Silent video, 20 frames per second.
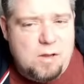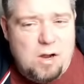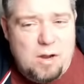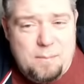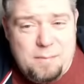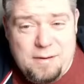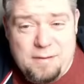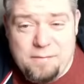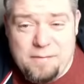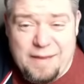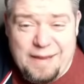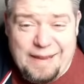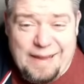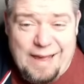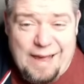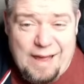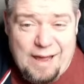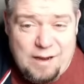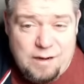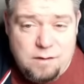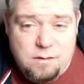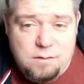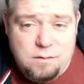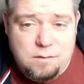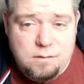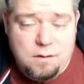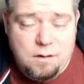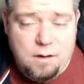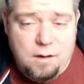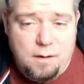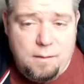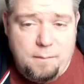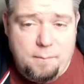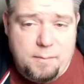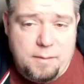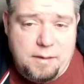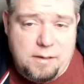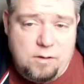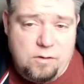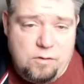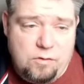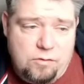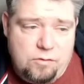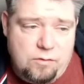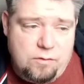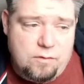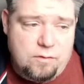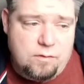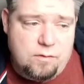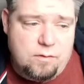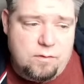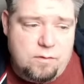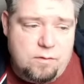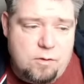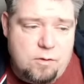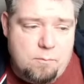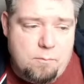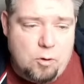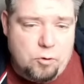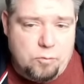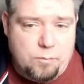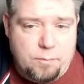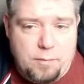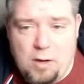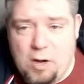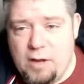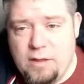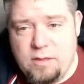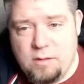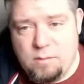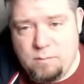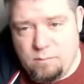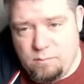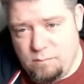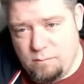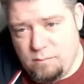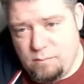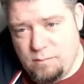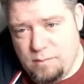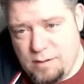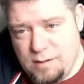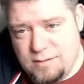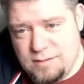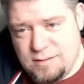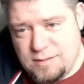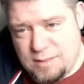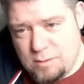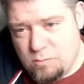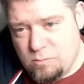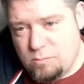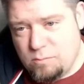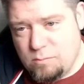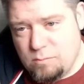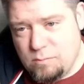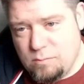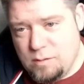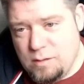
I believe they can, because the model behind them still